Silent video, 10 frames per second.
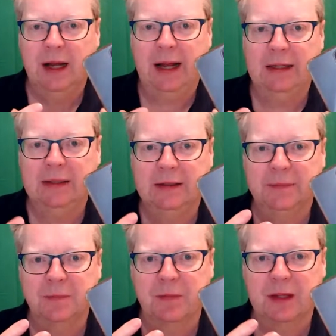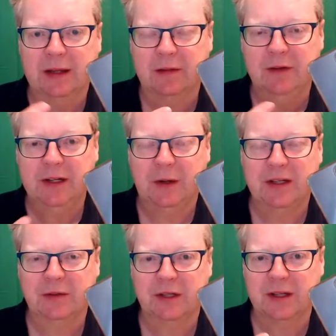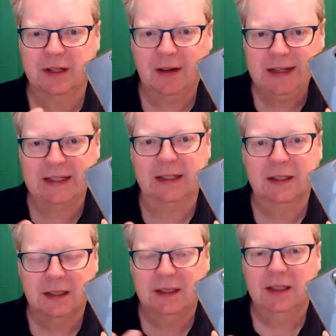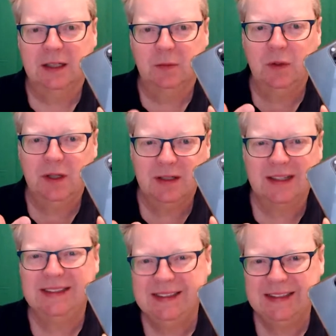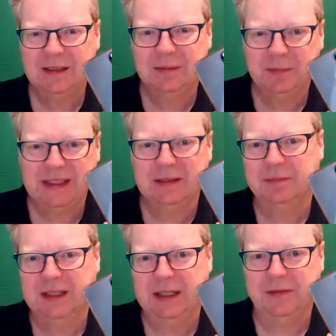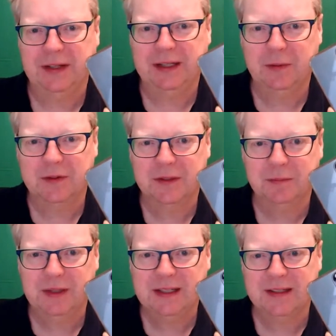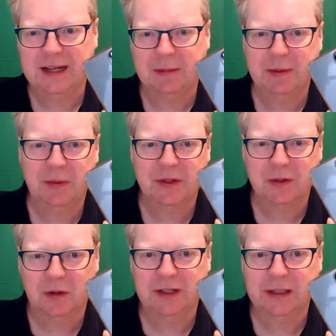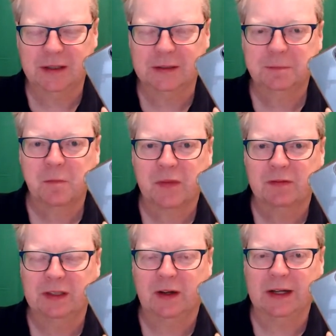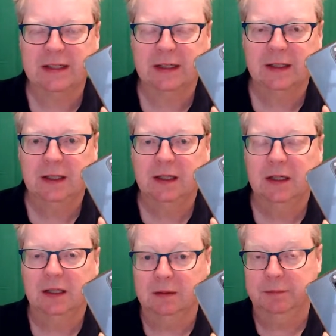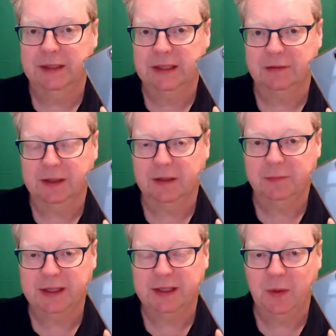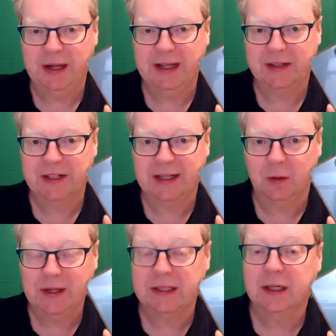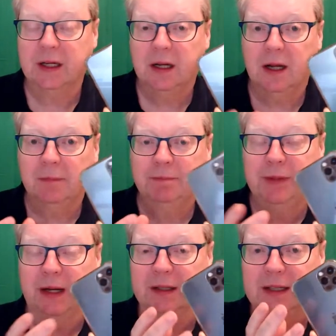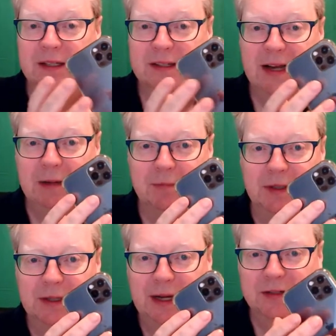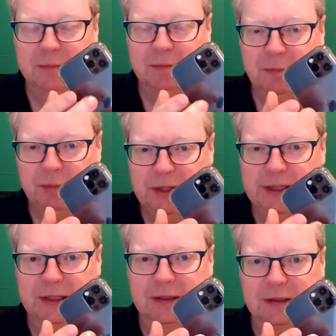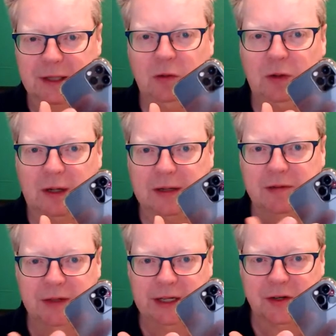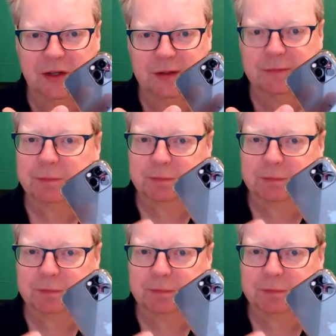And they converted an hotel. So the lighting was a little bit iffy. There was some place in the abbey which is not very good for lighting, uh, particularly fun enough, particularly where they actually had the wedding. But this camera has some brilliant low light features.